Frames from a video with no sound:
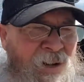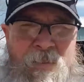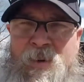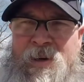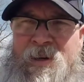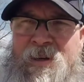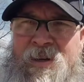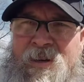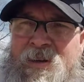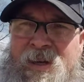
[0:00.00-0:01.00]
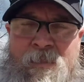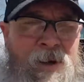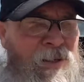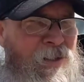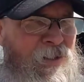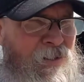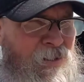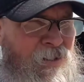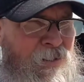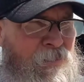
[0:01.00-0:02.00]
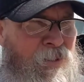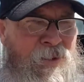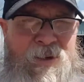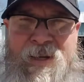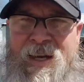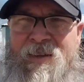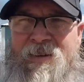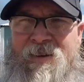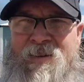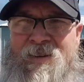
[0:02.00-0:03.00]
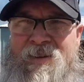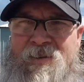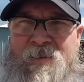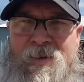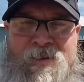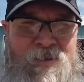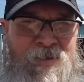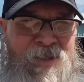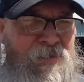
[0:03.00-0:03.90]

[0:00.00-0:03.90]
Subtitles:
I'm gonna get back to putting her together, and well, see if